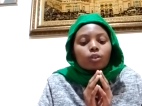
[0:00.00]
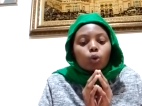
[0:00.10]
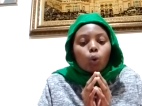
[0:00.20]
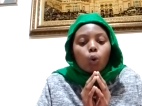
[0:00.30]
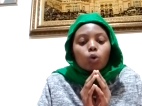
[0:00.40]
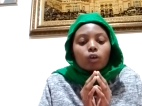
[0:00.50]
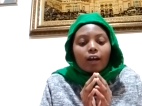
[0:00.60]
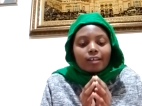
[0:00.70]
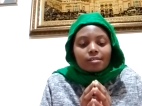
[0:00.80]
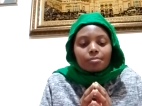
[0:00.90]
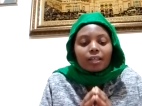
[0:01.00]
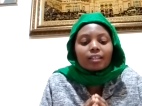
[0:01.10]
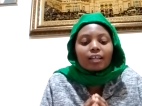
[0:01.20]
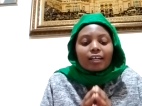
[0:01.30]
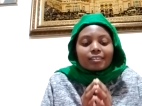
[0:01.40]
To as
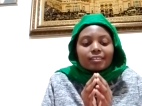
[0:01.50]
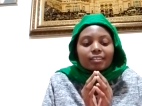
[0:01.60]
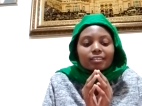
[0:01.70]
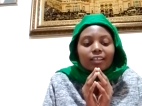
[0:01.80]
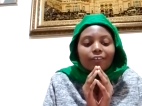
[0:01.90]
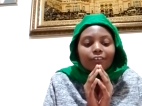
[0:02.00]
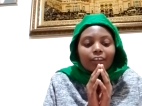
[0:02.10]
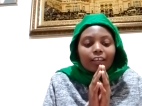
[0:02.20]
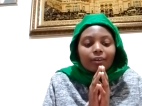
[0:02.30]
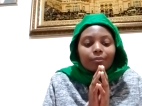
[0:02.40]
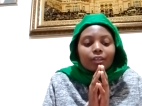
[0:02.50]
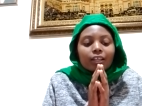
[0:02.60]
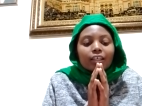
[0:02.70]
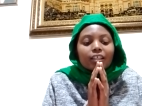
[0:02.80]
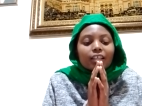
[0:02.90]
many as receive him,
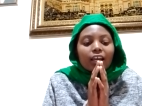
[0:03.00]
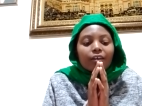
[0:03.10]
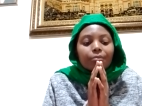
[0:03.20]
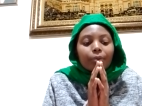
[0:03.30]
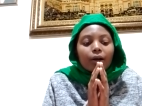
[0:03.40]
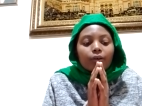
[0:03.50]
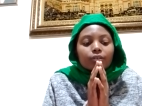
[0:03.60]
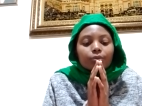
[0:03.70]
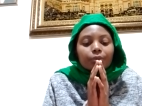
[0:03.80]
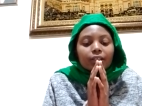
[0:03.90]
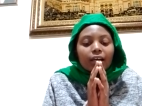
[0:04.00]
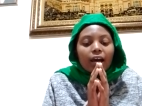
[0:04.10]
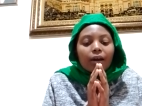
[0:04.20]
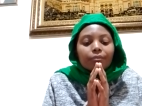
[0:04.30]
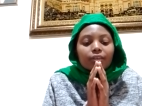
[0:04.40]
he gave power to
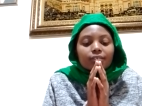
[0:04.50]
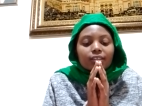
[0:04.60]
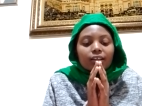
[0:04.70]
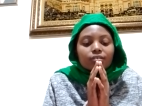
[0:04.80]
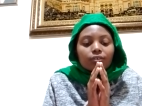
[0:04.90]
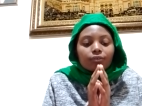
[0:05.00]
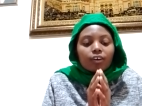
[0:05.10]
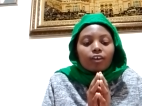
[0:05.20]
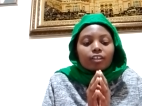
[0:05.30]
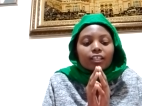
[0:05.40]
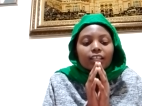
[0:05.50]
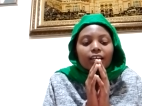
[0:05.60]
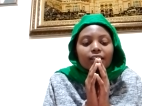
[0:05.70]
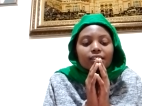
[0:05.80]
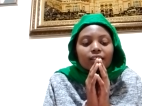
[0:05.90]
become the sons of God. He
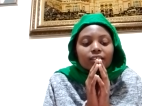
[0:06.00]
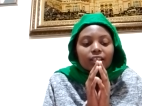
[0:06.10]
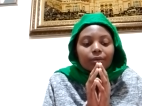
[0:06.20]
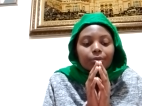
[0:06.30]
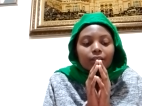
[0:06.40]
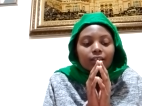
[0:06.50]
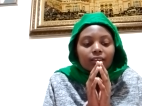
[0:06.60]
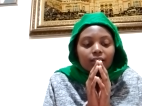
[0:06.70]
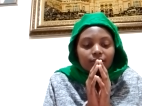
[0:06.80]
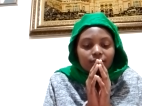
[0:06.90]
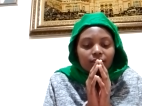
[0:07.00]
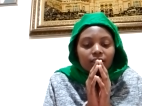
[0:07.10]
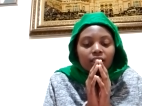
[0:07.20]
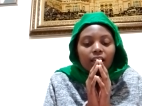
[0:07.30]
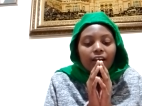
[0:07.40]
has a deep interest
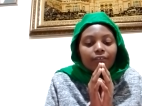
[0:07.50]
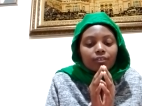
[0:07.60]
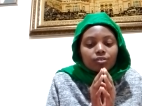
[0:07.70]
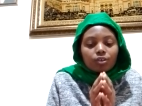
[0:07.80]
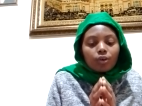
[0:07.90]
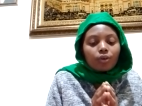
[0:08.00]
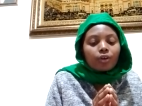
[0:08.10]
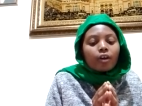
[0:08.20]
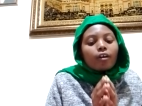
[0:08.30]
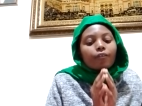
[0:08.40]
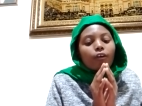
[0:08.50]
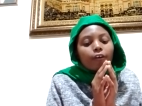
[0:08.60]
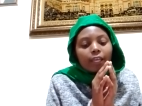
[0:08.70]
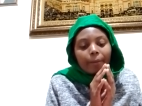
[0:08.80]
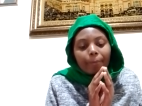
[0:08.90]
in every soul, for
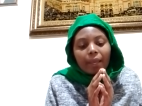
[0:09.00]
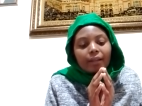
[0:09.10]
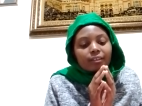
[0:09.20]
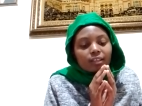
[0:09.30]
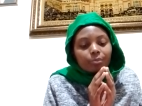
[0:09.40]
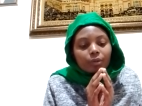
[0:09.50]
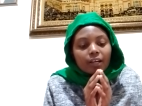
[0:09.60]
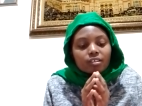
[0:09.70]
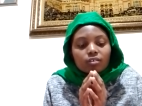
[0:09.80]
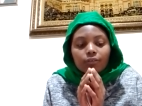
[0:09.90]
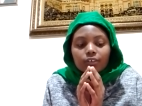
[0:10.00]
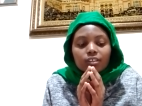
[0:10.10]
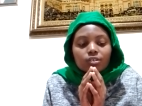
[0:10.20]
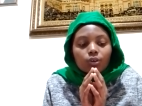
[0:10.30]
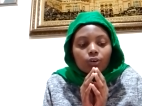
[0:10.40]
he paid the price of
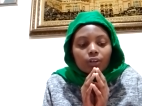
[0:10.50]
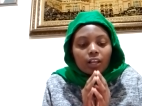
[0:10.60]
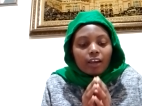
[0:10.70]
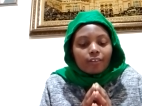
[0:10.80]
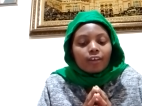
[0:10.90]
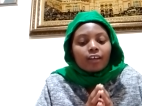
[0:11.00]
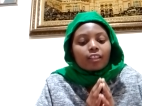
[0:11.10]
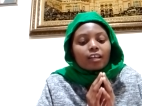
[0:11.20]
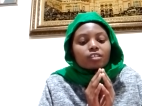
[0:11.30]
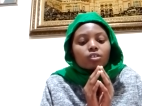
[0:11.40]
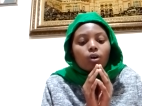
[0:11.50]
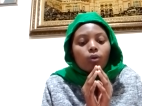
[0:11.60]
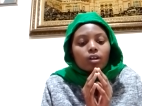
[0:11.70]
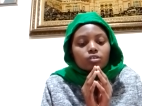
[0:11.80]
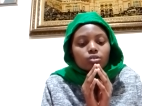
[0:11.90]
his own life, that no
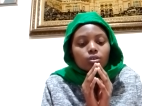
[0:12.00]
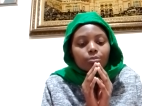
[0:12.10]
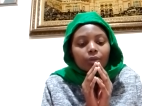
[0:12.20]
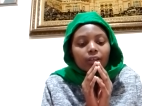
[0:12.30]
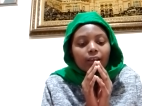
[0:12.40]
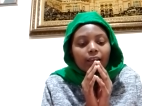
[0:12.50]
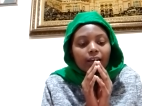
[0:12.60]
one should be